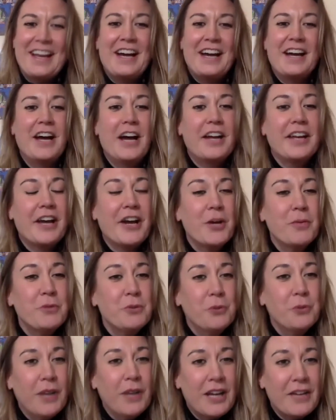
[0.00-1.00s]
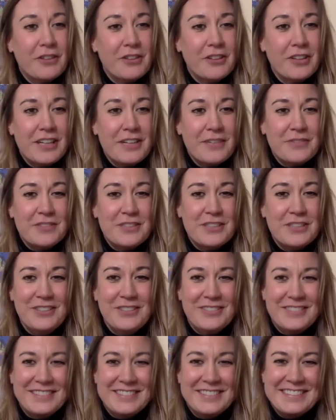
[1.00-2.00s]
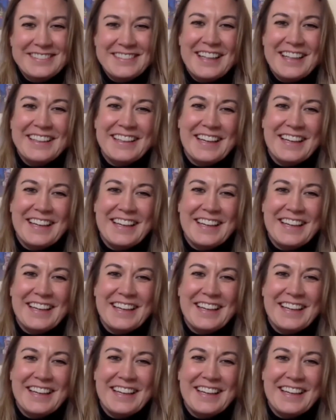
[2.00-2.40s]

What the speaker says: And I hope you all have a great afternoon. Take care.